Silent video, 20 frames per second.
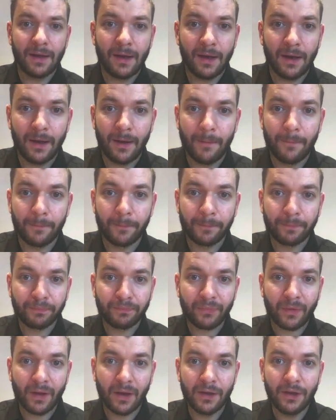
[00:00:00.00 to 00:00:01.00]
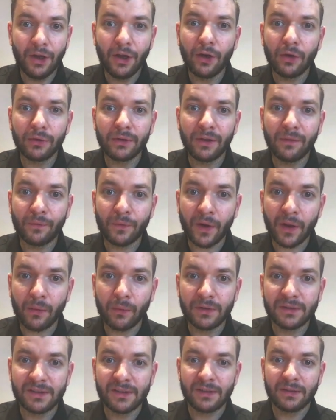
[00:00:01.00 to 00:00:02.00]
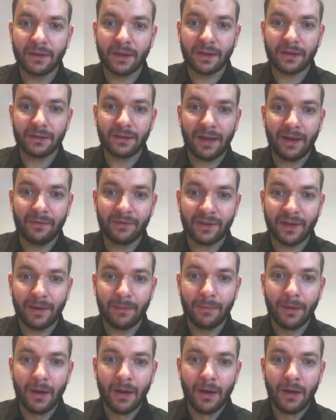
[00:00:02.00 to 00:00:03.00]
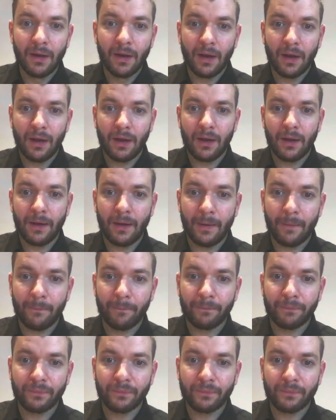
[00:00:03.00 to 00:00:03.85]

um, you know, the frequency, like lifetime, um,